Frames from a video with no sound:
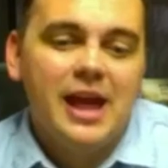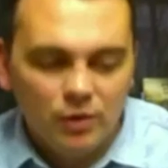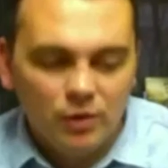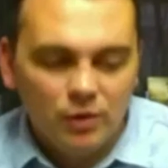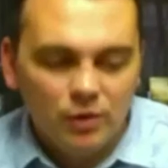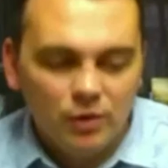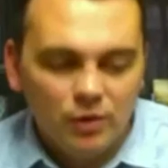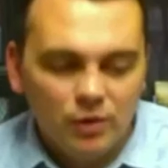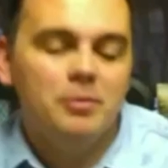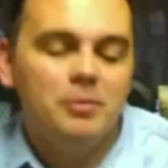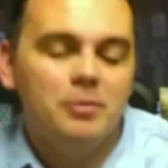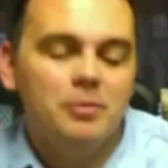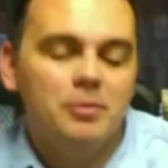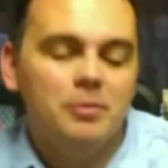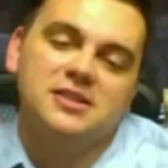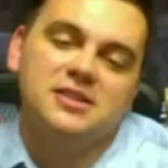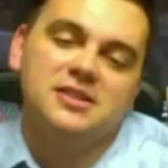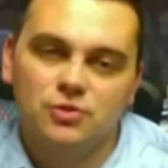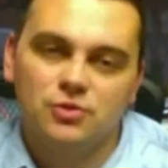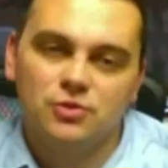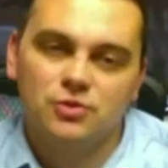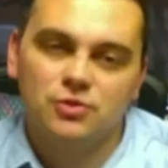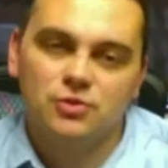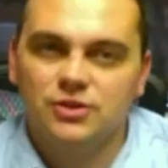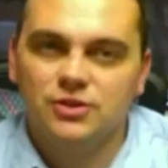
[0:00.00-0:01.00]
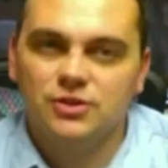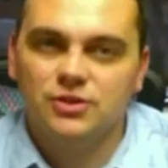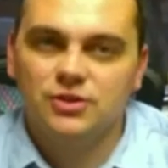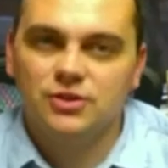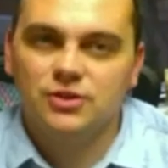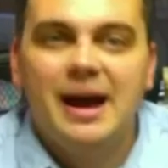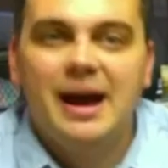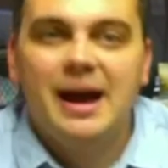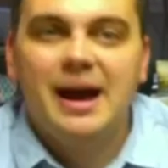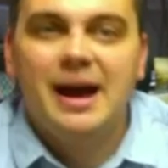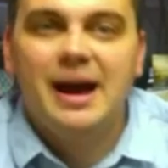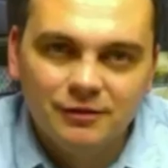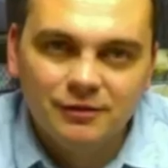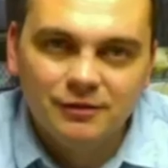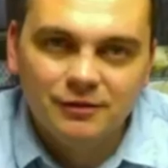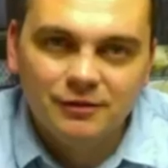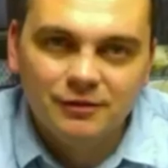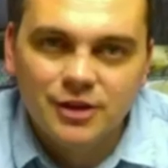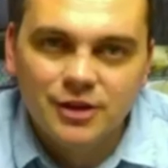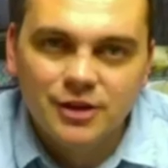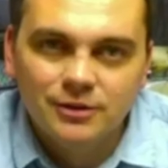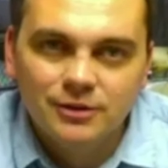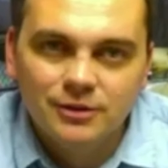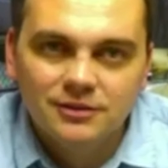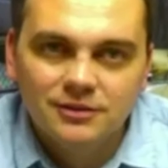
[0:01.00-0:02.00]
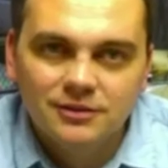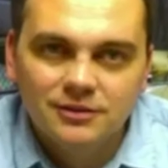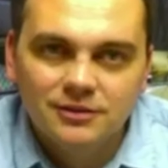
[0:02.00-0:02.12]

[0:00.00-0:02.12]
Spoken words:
we will make some results happen for you.